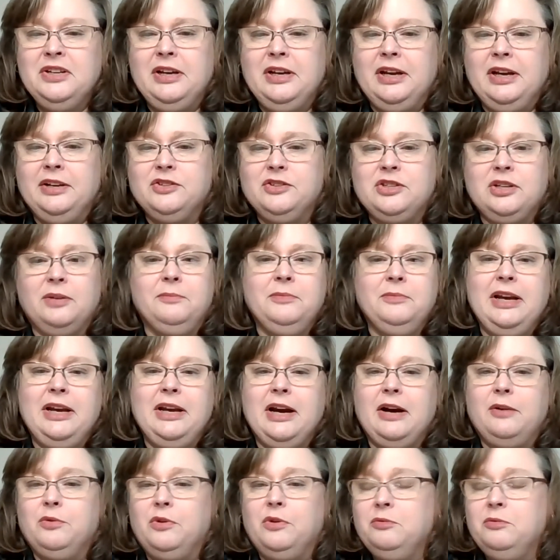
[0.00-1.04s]
And someday
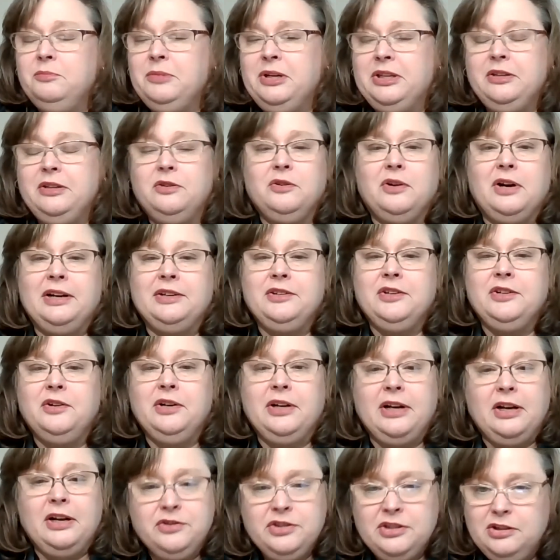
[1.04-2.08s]
I won't be the director
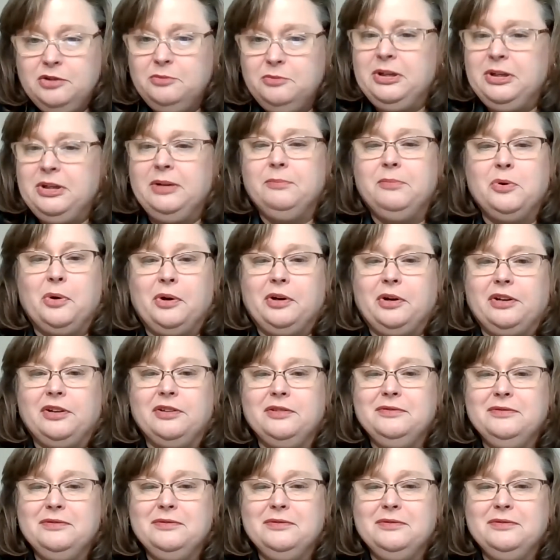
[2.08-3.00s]
and I'll still be important